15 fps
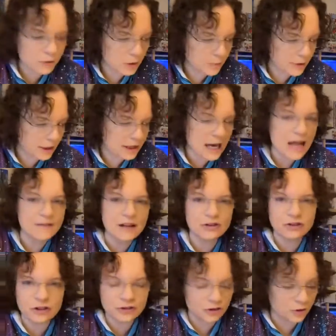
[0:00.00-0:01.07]
If I don't
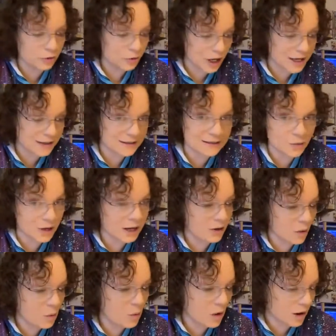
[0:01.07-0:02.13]
want it, maybe I want to keep it
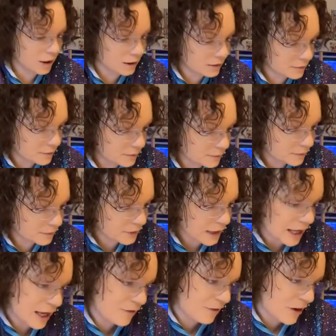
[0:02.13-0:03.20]
that way because it's going to be
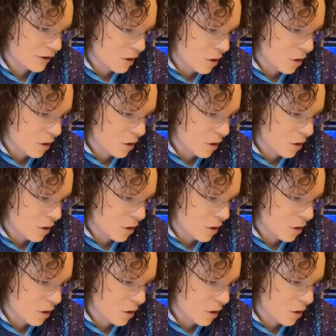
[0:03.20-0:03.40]
kind of hard